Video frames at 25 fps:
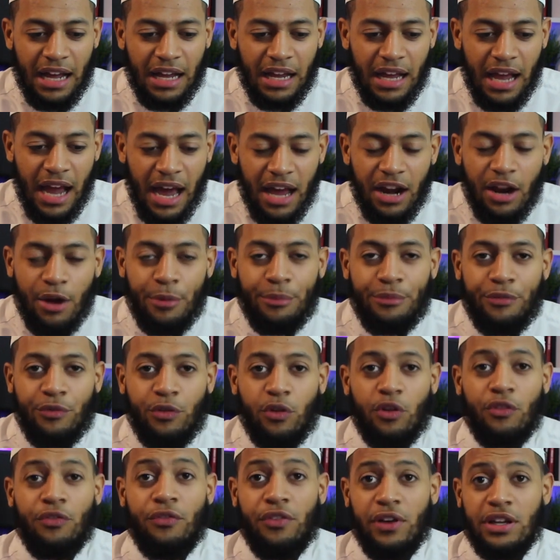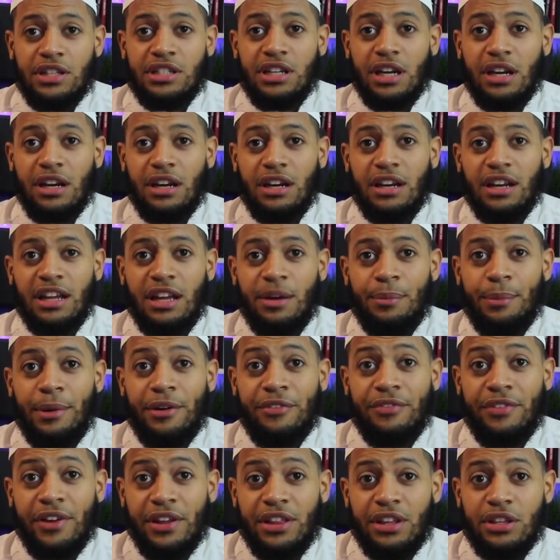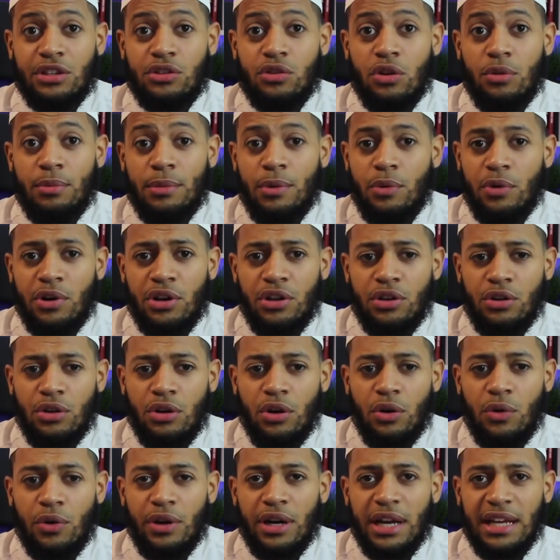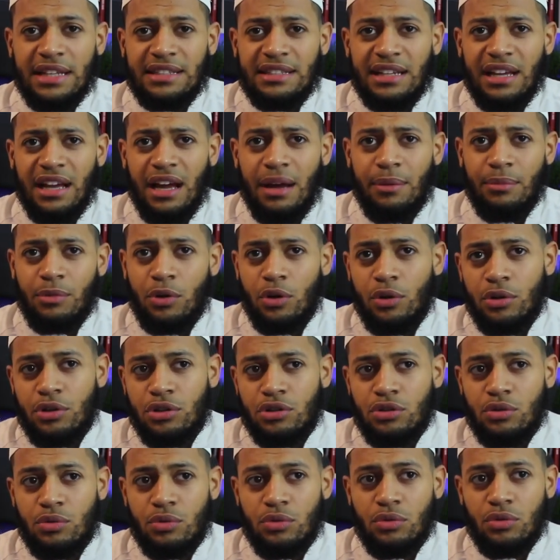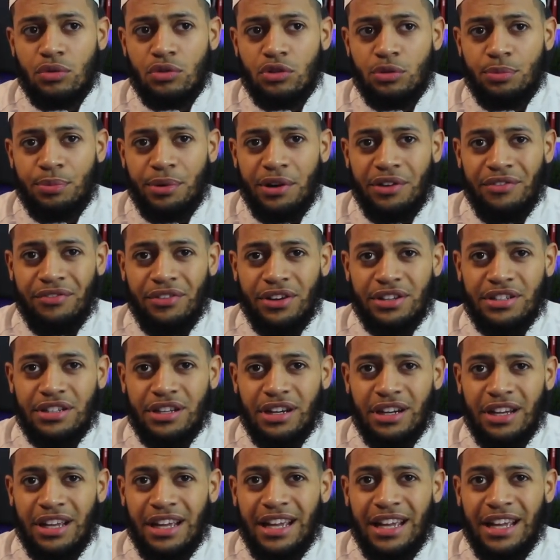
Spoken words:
got up for Fajr, and my father told me, where are you going? I said, I'm going to pray Fajr.